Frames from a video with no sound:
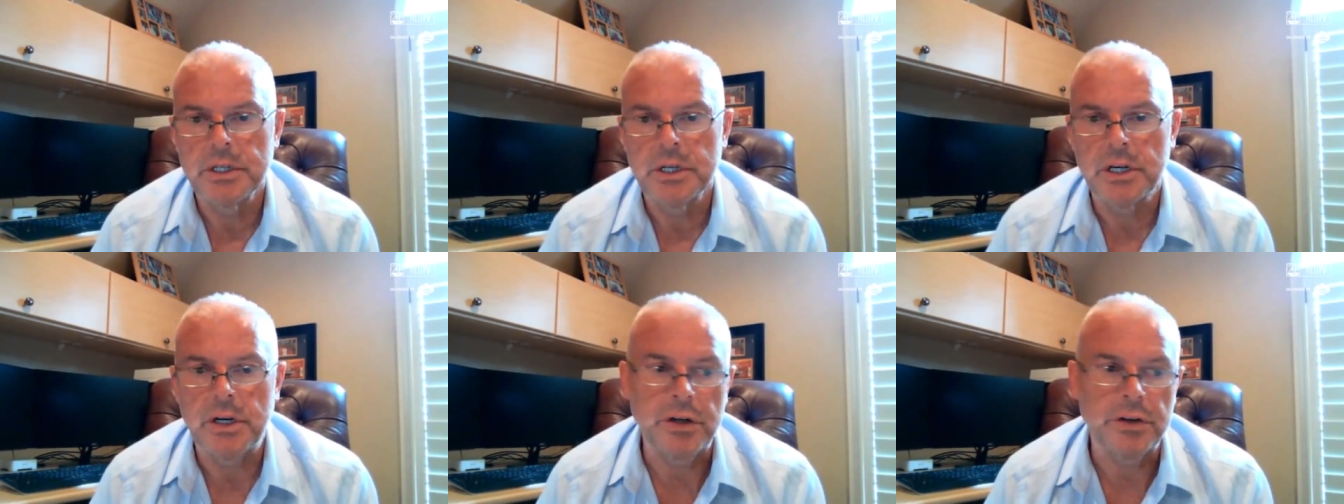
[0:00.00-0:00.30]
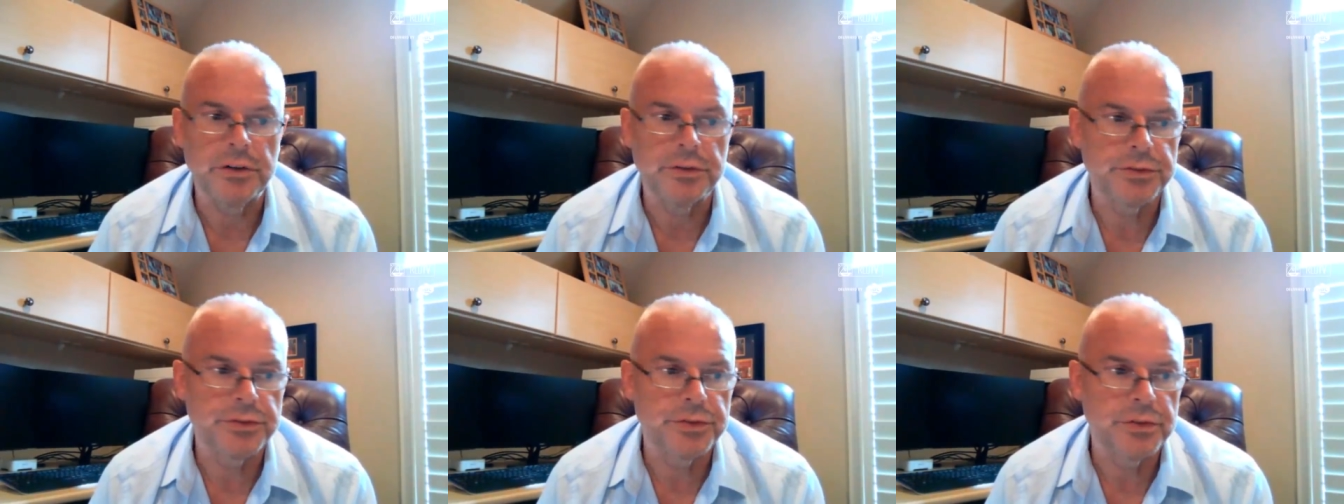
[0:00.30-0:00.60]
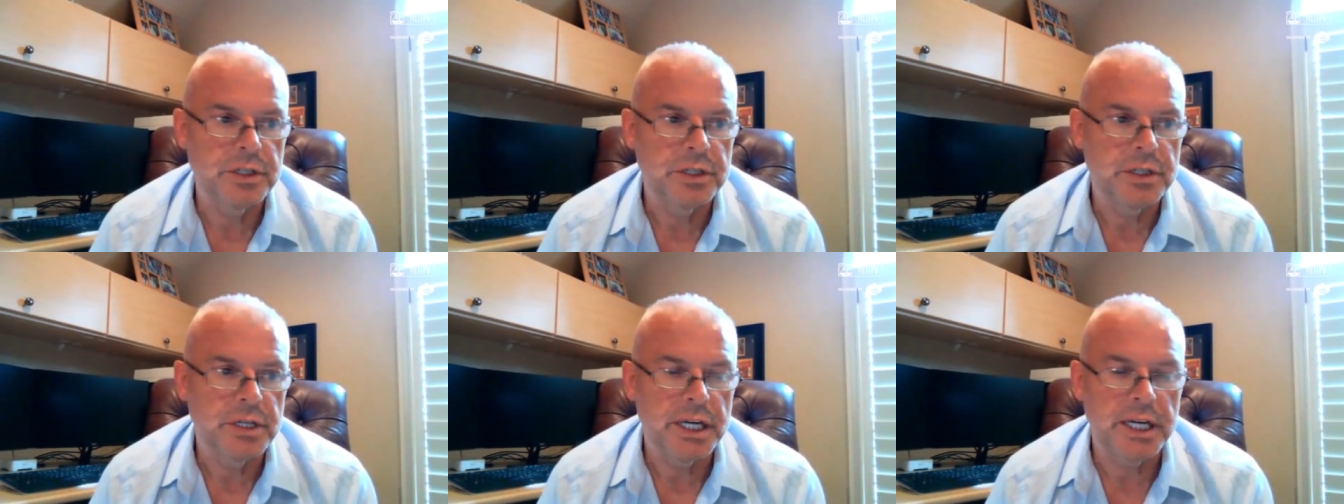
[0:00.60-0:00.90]
of
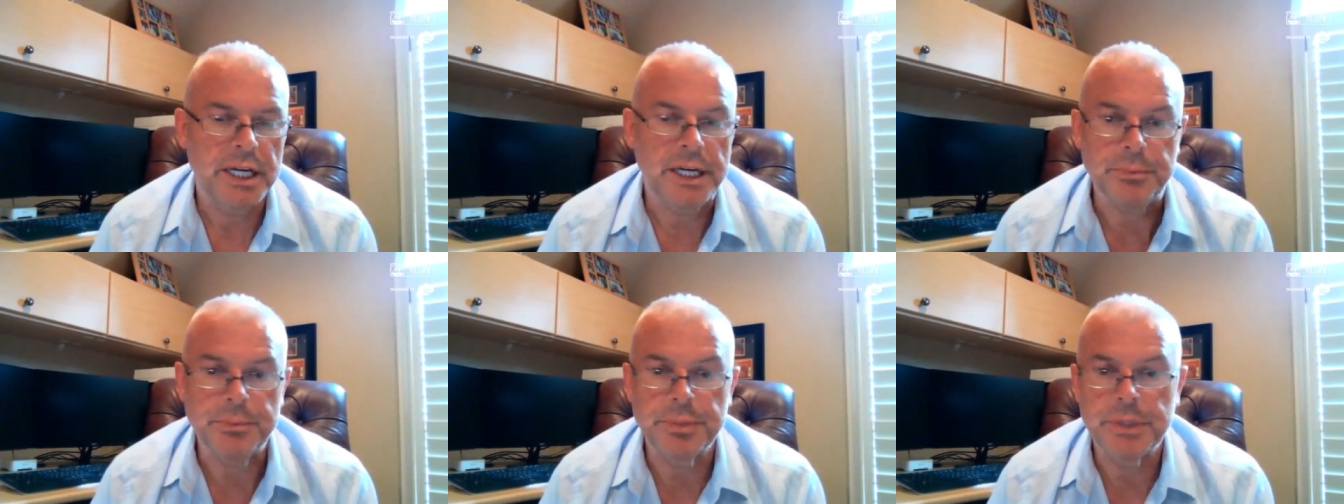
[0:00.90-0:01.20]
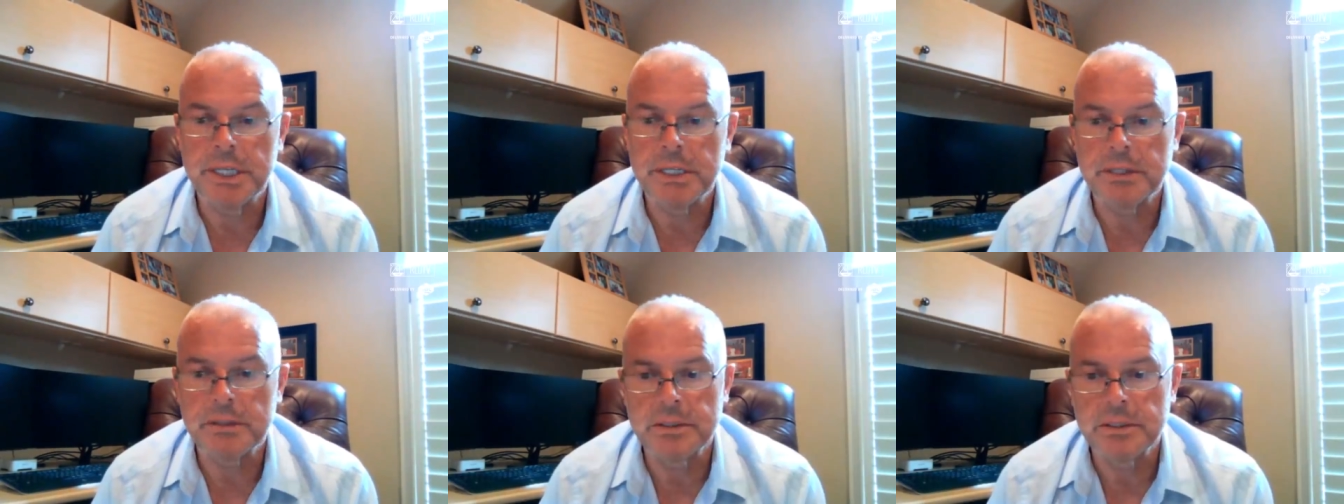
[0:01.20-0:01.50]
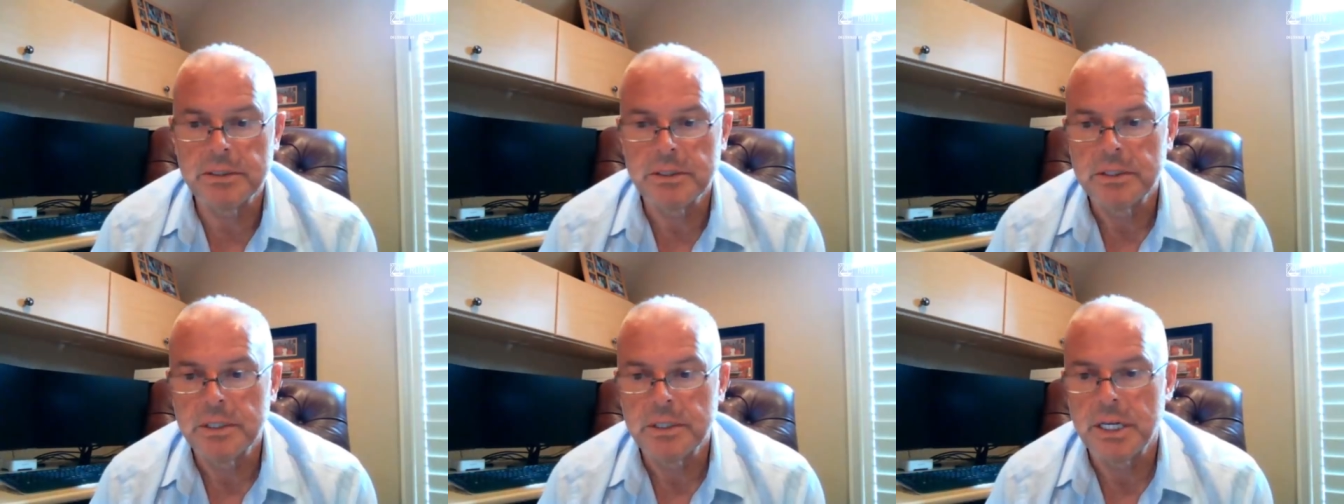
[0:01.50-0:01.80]
uh, being
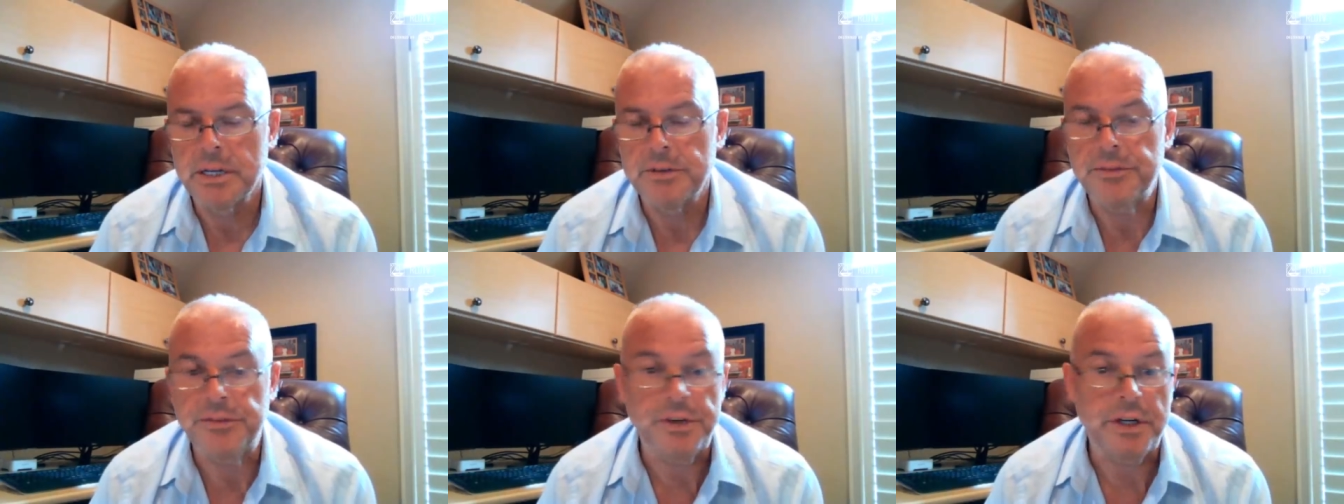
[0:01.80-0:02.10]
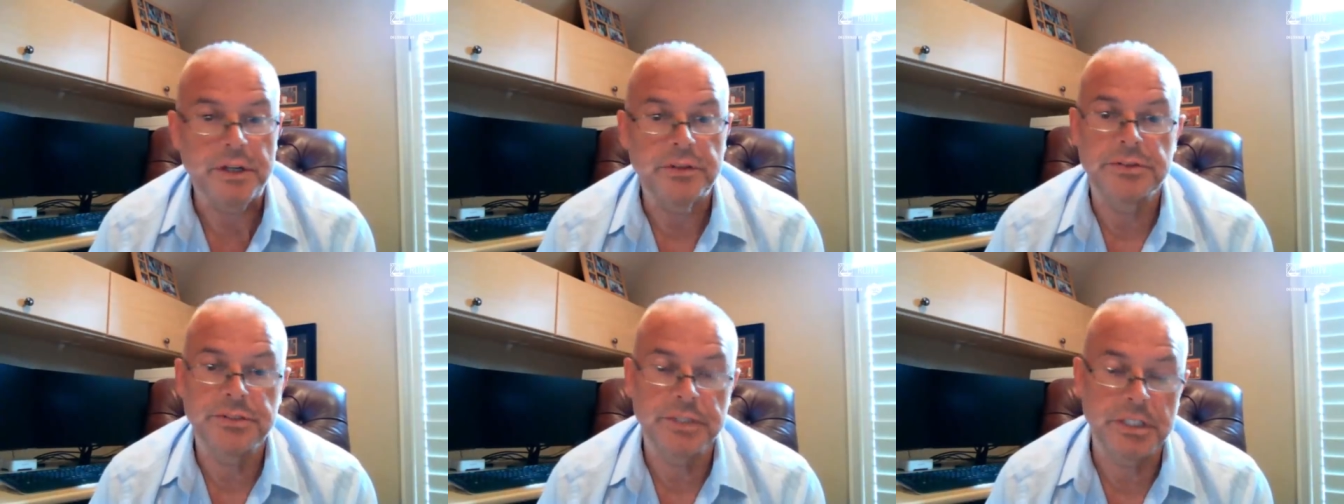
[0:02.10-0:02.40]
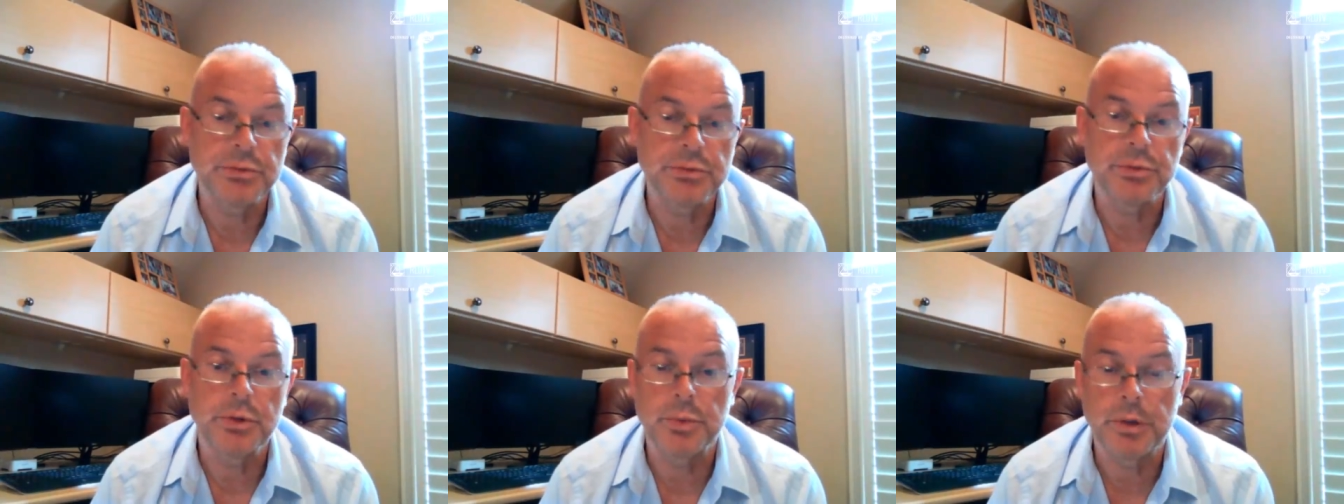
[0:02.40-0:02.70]
uh,
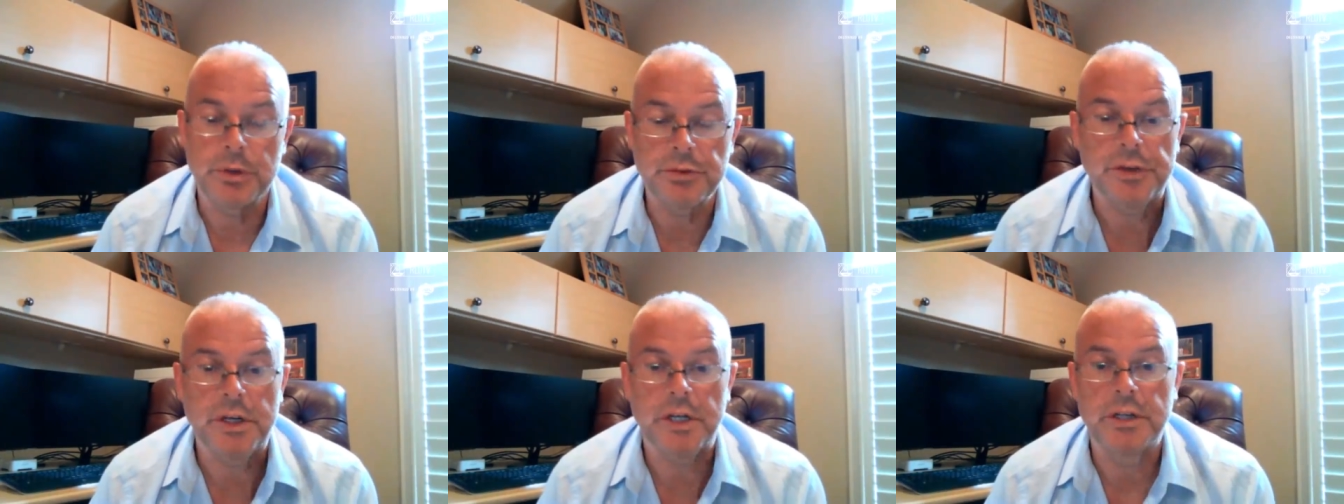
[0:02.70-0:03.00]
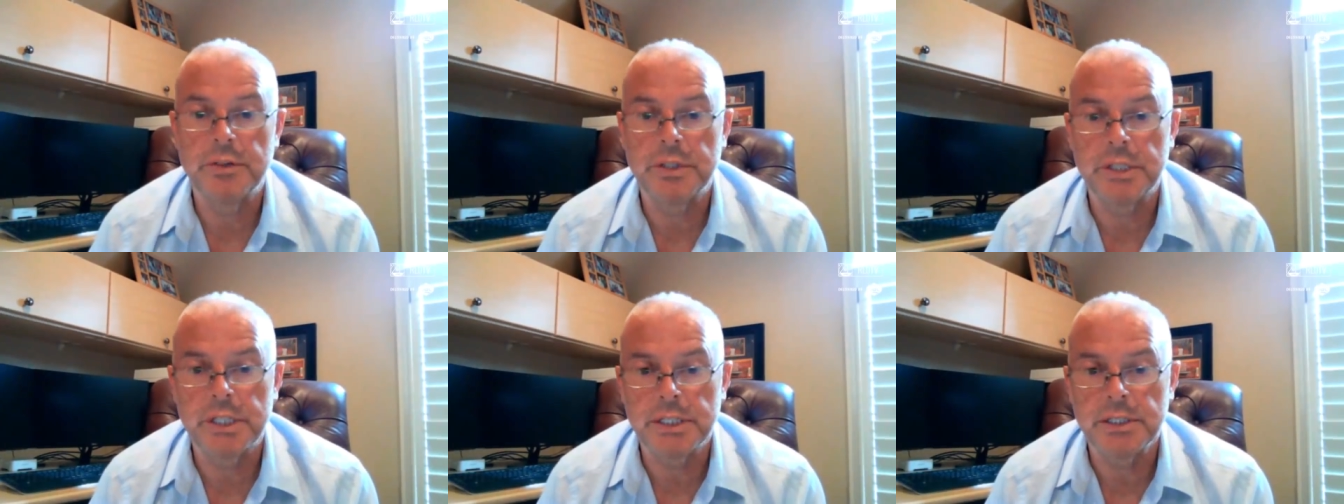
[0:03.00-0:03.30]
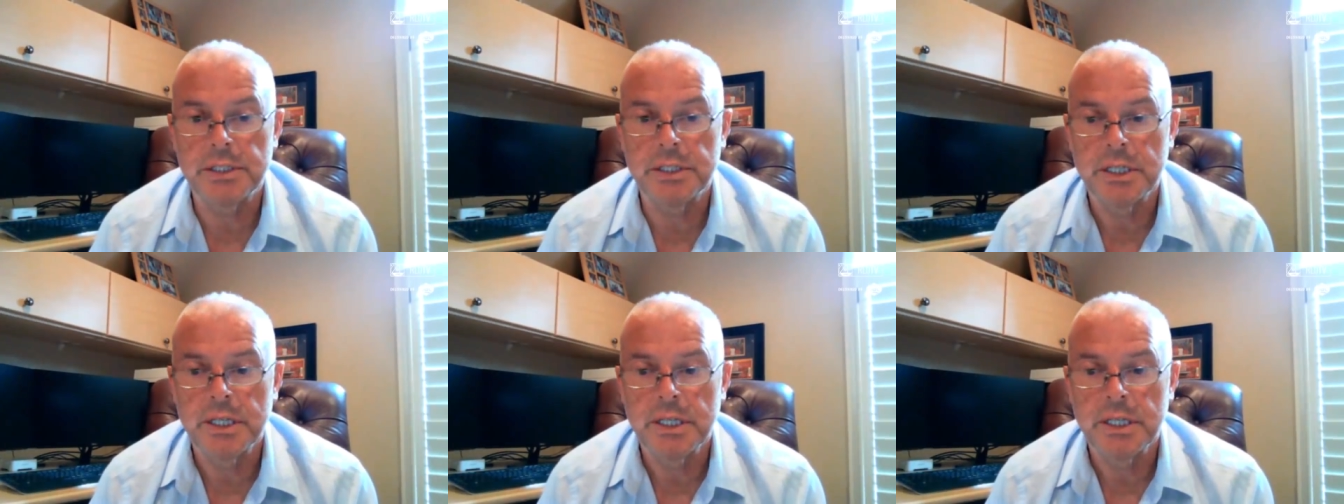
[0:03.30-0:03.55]
since we were founded.